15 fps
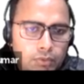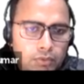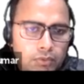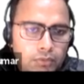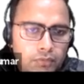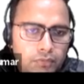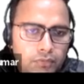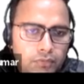
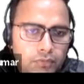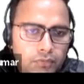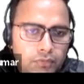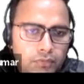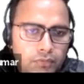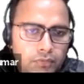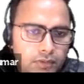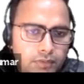5,
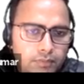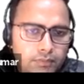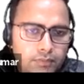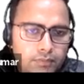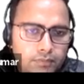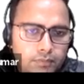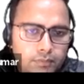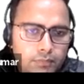
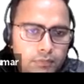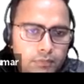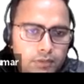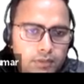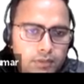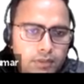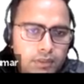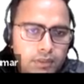
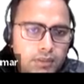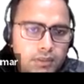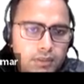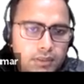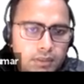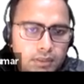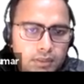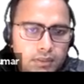
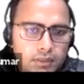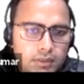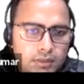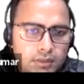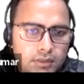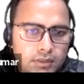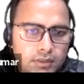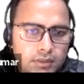6,
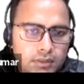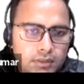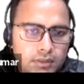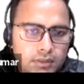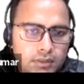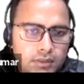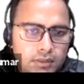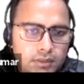
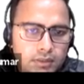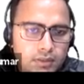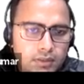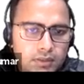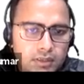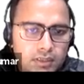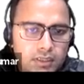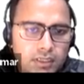7,
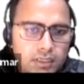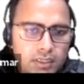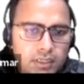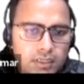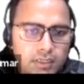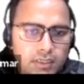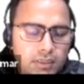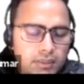and
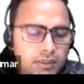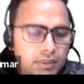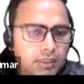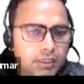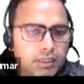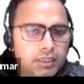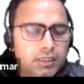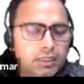8,
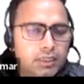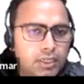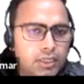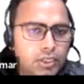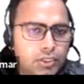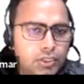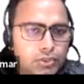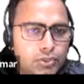right?
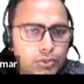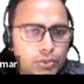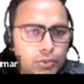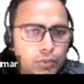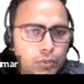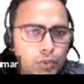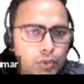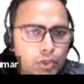So
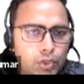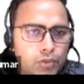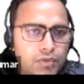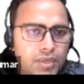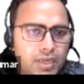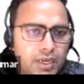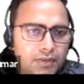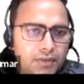what do we
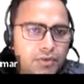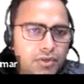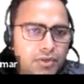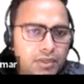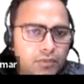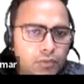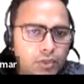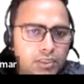have?
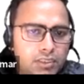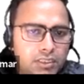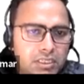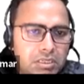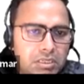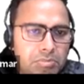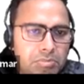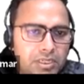Okay, what is the
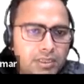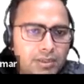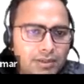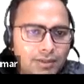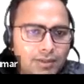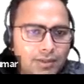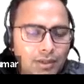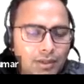number
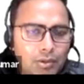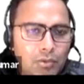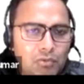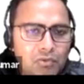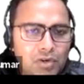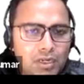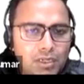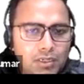here?
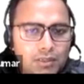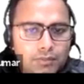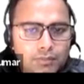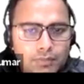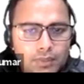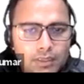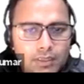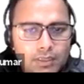1.
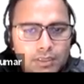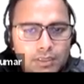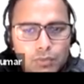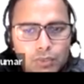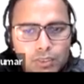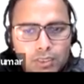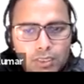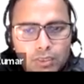It is
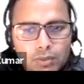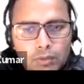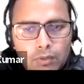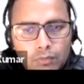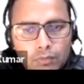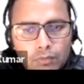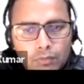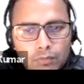what?
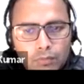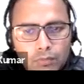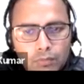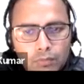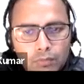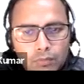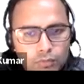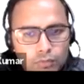1
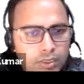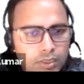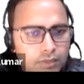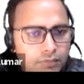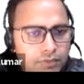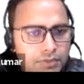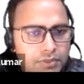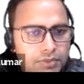square.
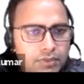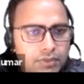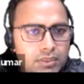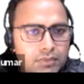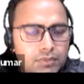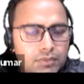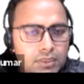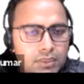First one
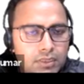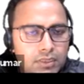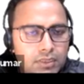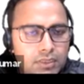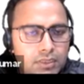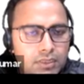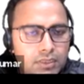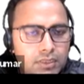is 1
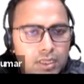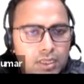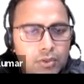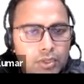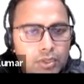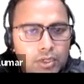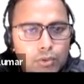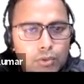square.
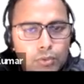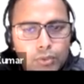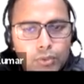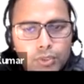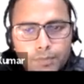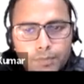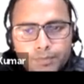Okay, cone.